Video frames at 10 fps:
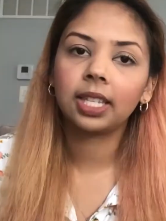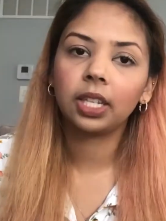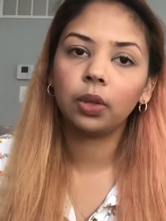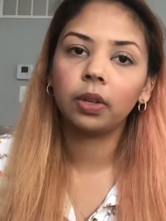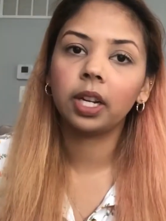
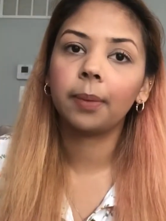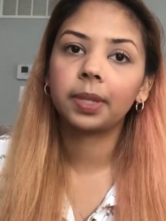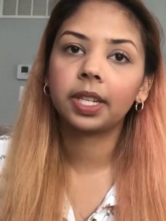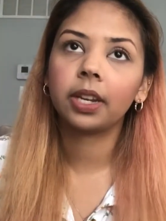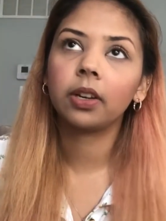unit
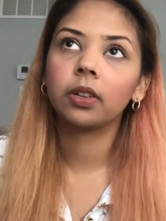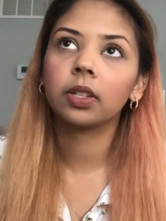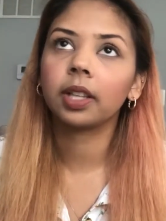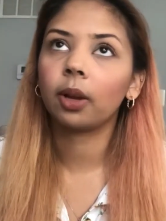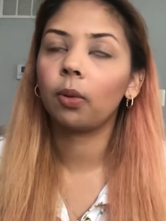upstairs,
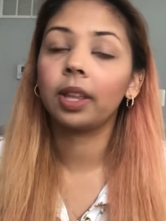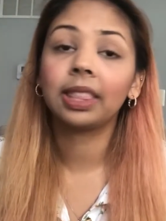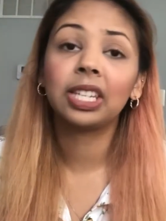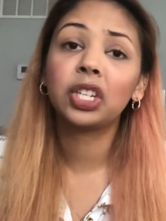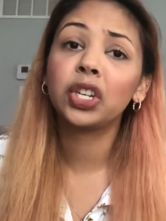like
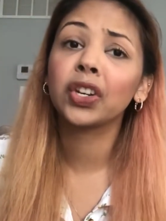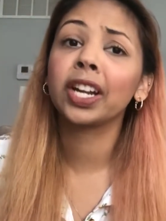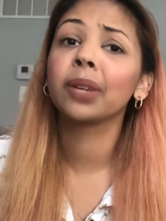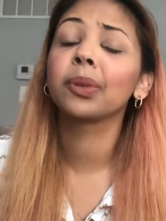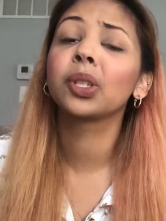this year, and
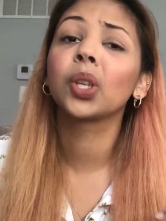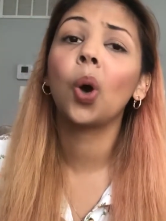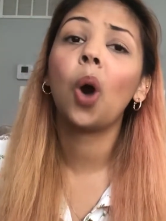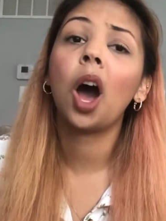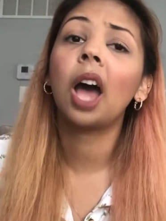it was so
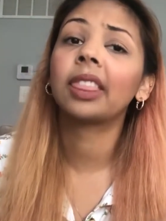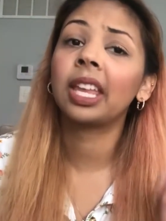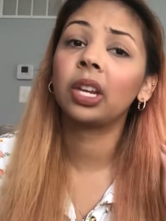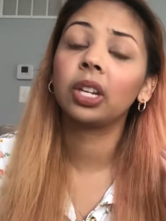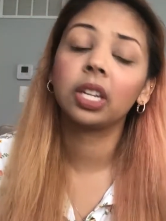hot.
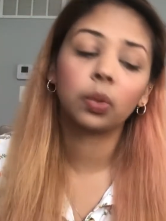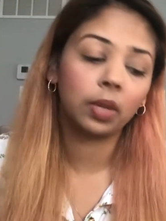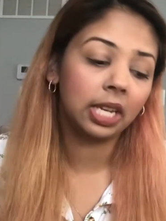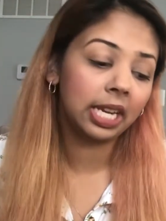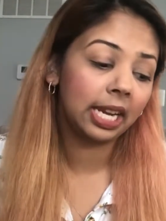Thank goodness we
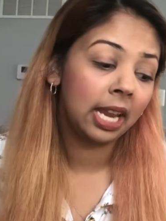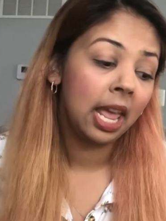did it